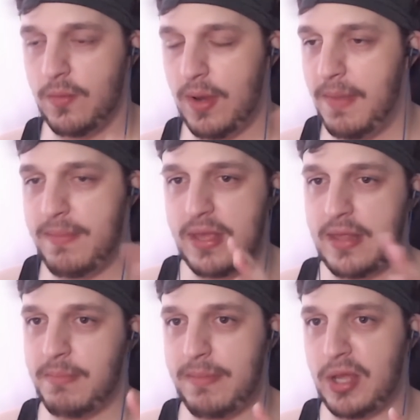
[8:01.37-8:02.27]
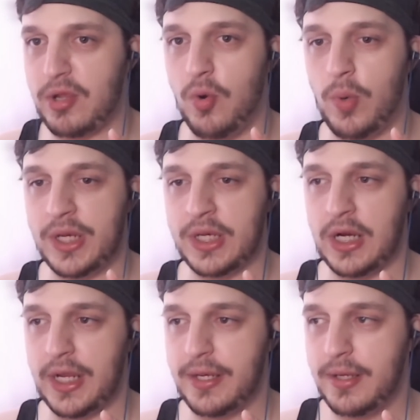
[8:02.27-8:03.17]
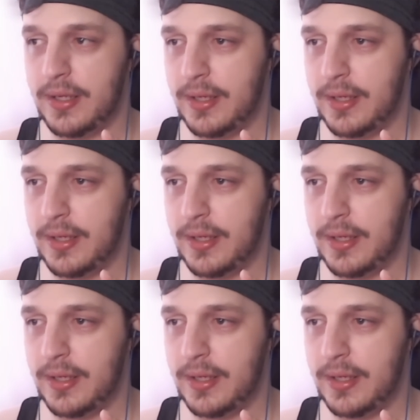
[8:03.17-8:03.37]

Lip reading: Wait, maybe I got one guide.